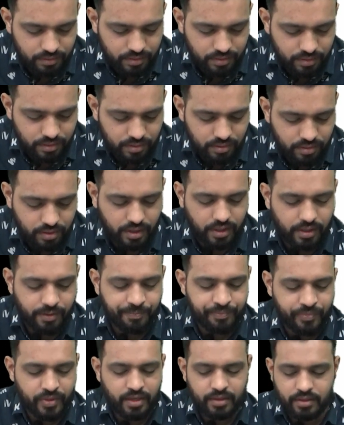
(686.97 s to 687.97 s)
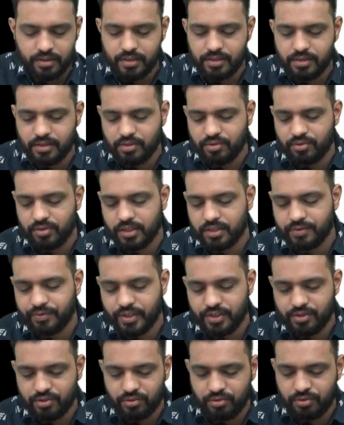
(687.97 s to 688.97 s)
Okay, this is known as
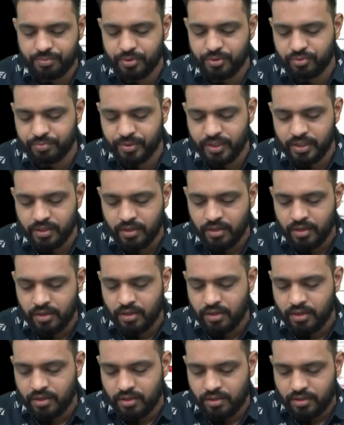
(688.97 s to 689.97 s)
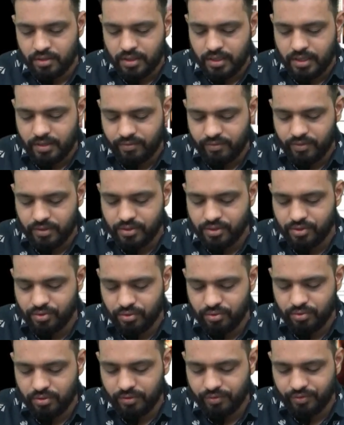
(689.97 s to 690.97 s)
festooned pupil. I'll show
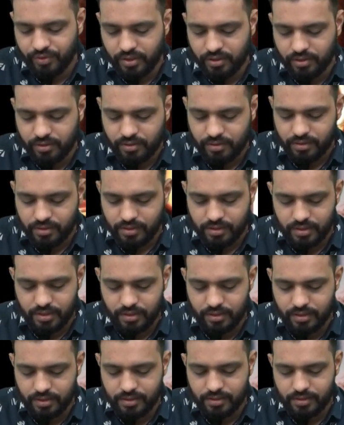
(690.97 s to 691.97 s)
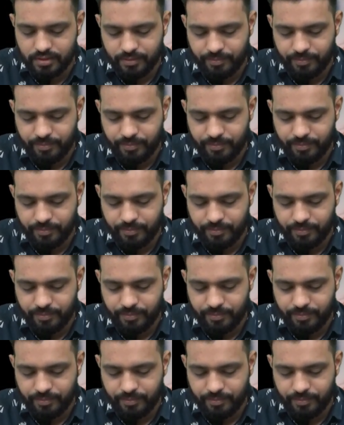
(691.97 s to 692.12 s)
you the figure. See this.